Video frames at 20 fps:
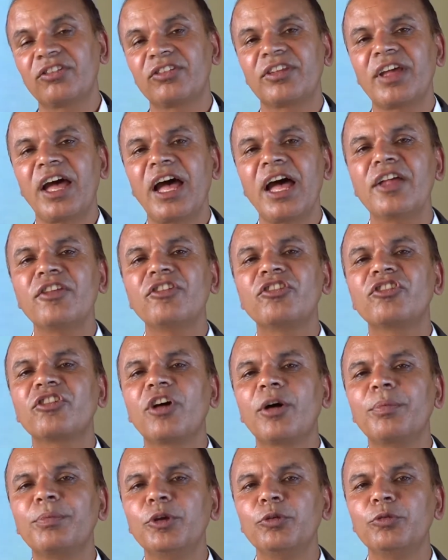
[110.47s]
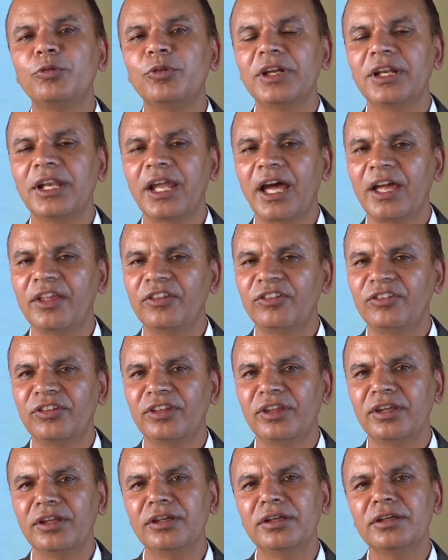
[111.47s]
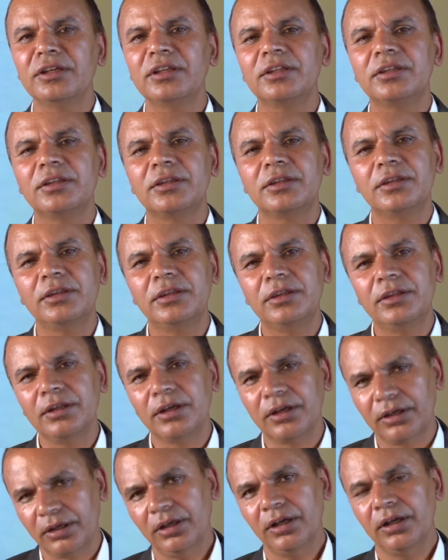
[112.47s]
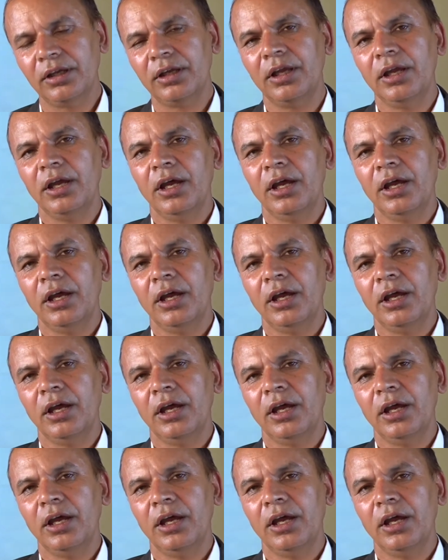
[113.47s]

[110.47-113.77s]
chance of utilizing the